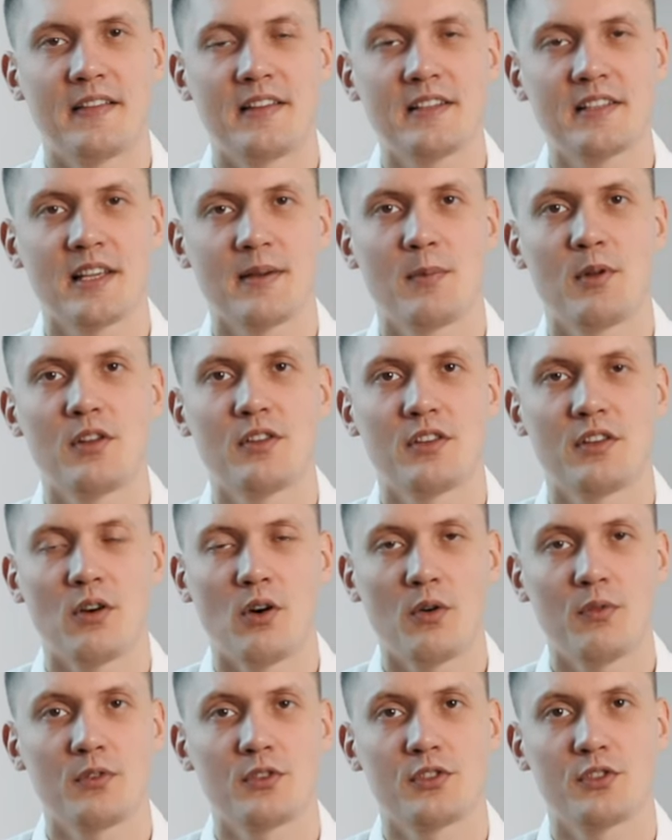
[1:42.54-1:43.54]
this community
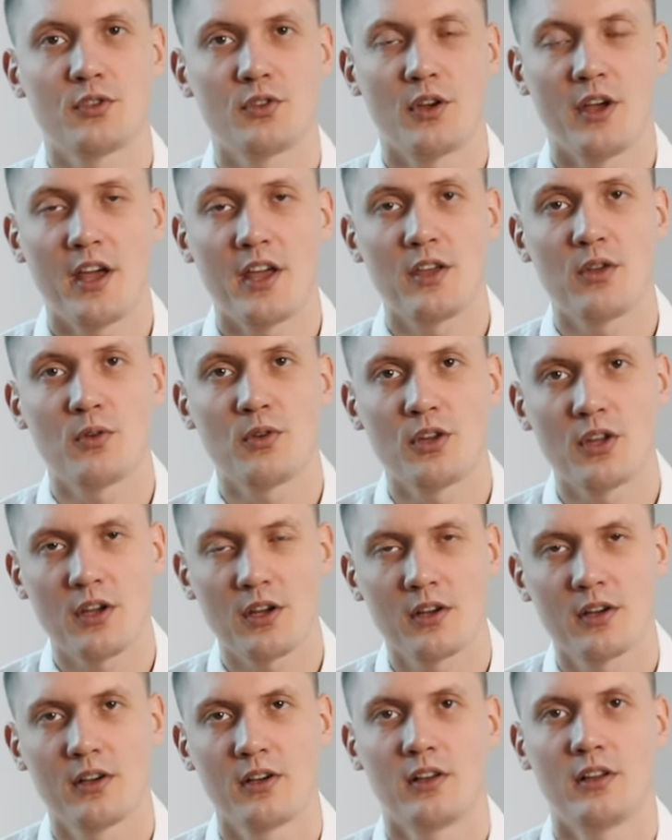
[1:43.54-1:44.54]
offers you a
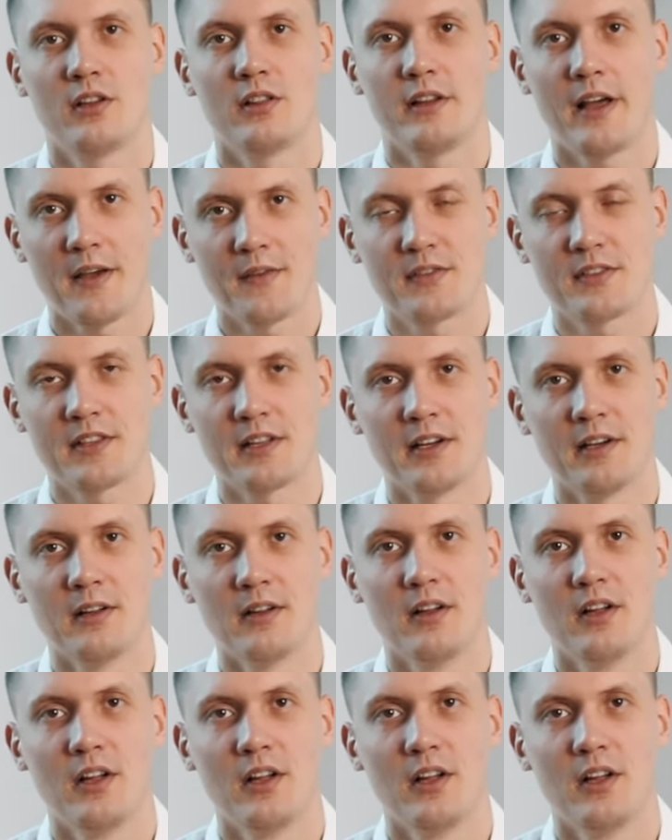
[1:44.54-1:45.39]
unique lifestyle.